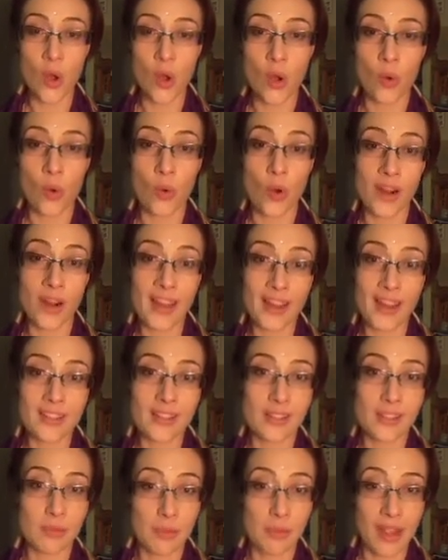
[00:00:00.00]
what has
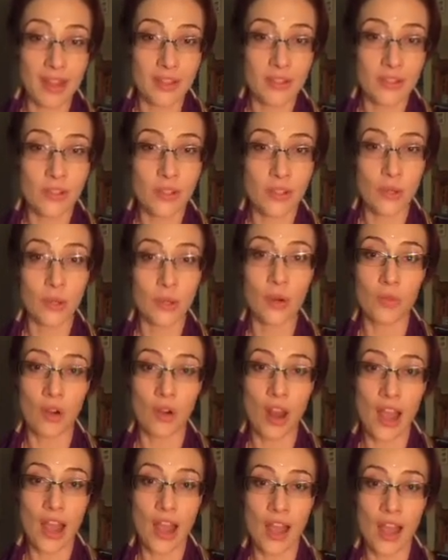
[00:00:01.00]
space to
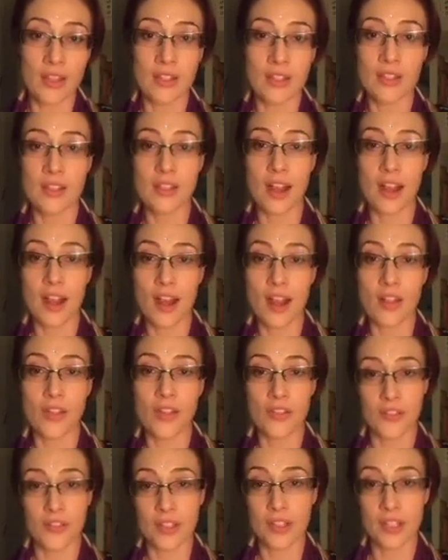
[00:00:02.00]
arise are the
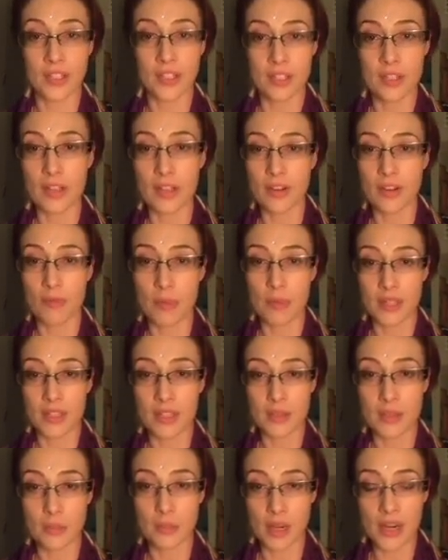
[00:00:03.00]
feelings that have been
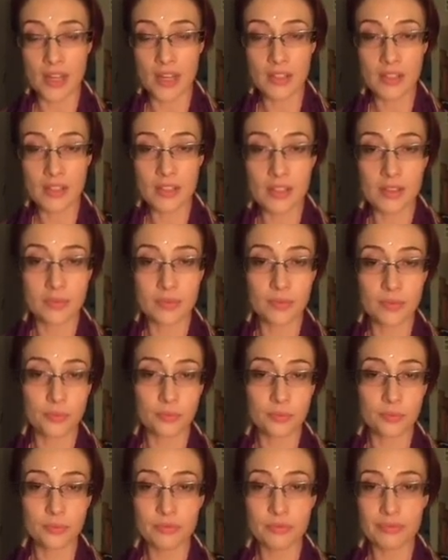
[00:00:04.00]
suppressed.
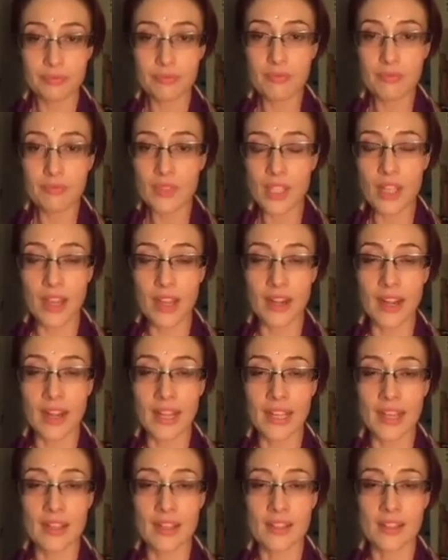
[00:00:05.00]
And I
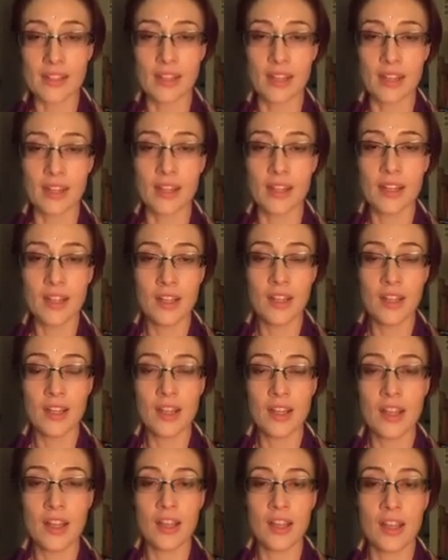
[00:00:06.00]
guess
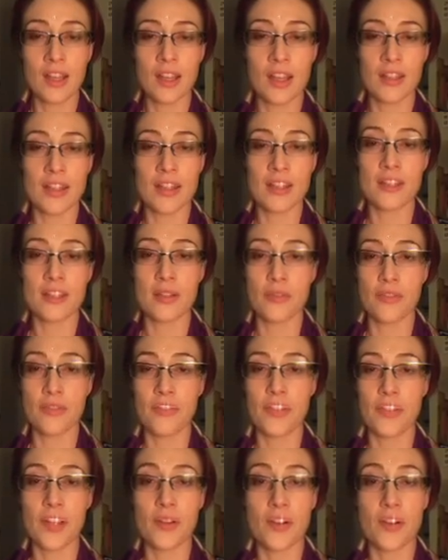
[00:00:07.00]
there's some
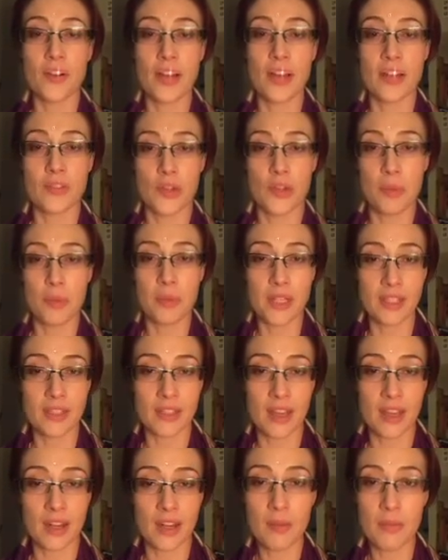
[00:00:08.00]
fear around opening that
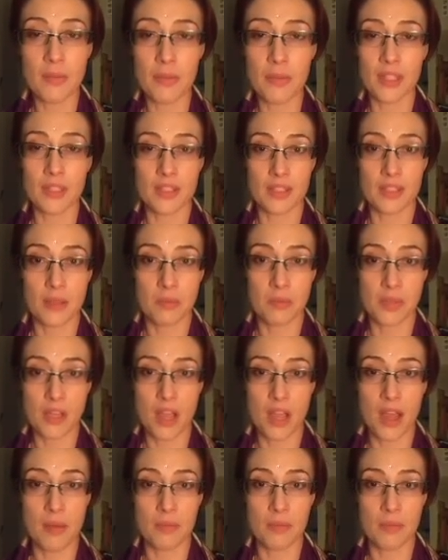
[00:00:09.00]
up, because
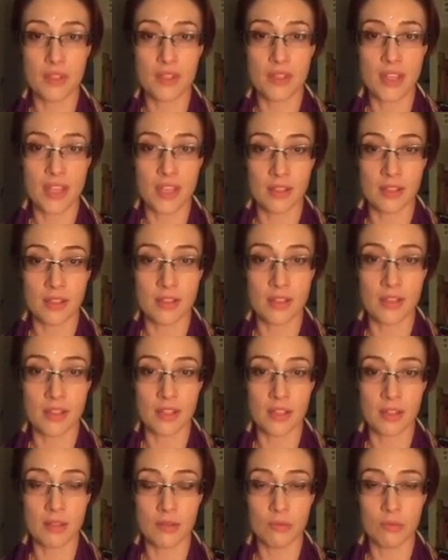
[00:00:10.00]
sometimes things
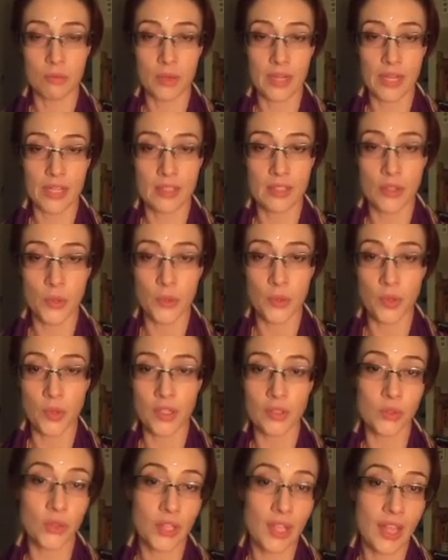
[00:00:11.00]
that we don't want to
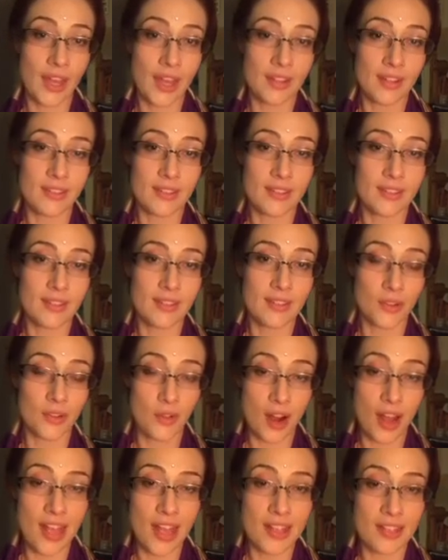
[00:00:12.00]
look at
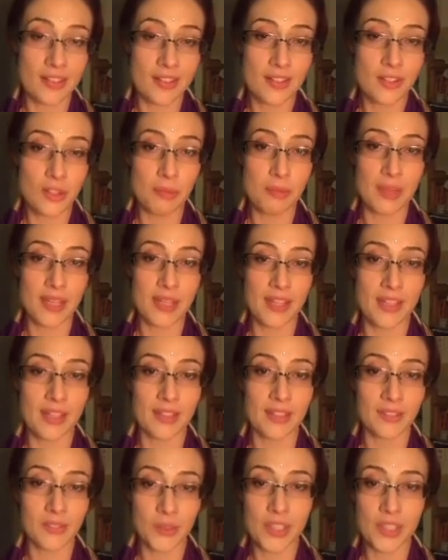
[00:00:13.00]
arise to be
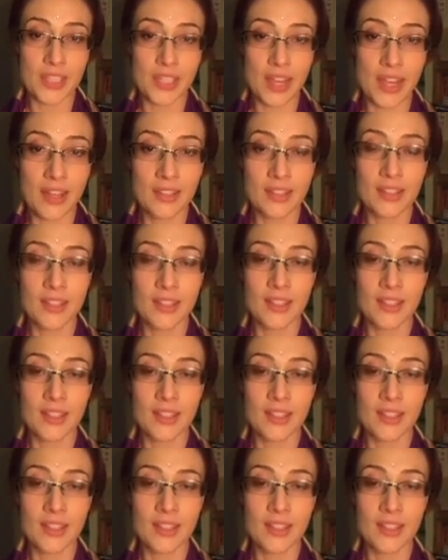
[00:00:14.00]
looked at.